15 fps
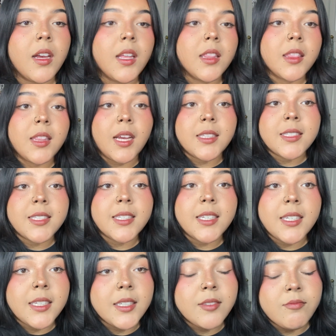That's
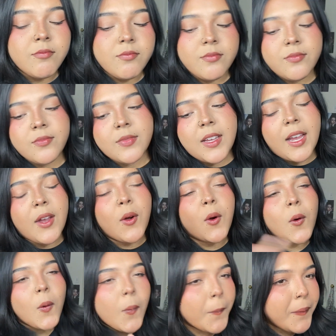it. I
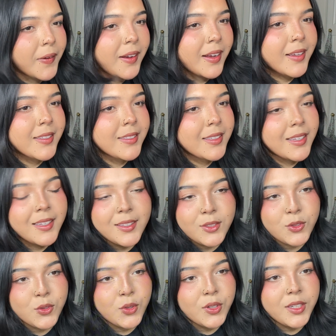hope you guys
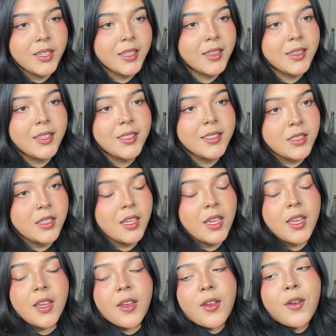enjoyed this
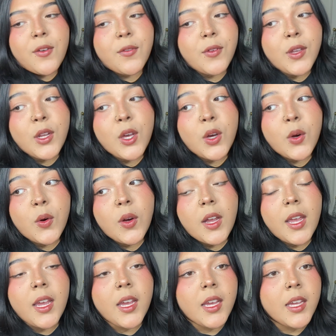video,
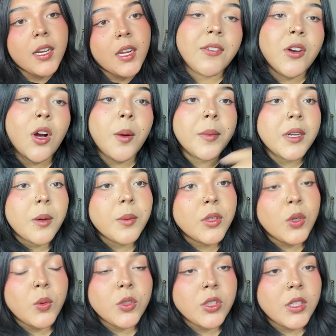and leave a comment down below
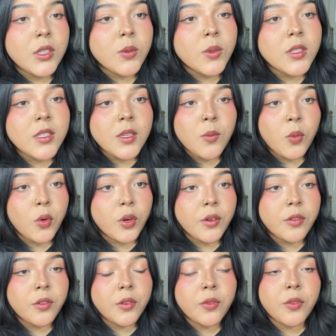what you guys want to see more
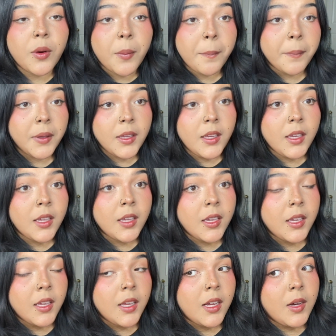of from me.
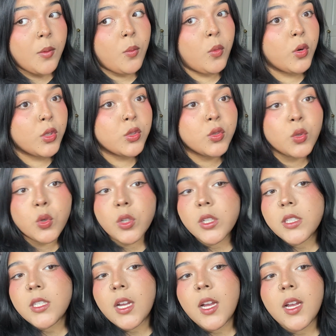More story
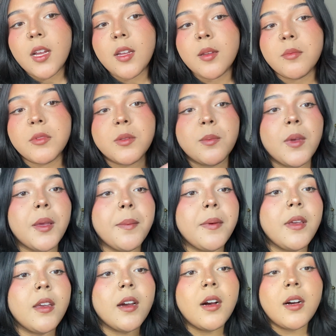times, maybe